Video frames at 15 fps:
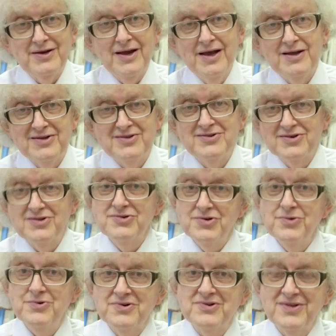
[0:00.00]
nice to
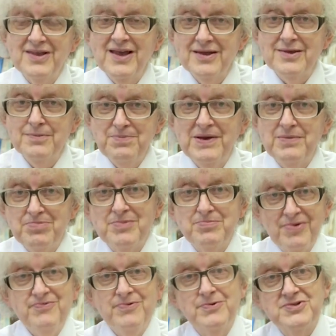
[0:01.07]
talk to the other people
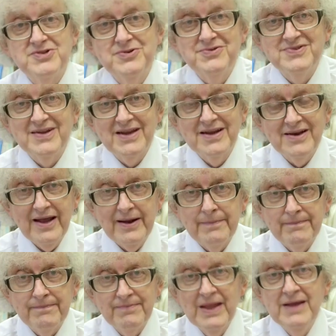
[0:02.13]
before choosing a name.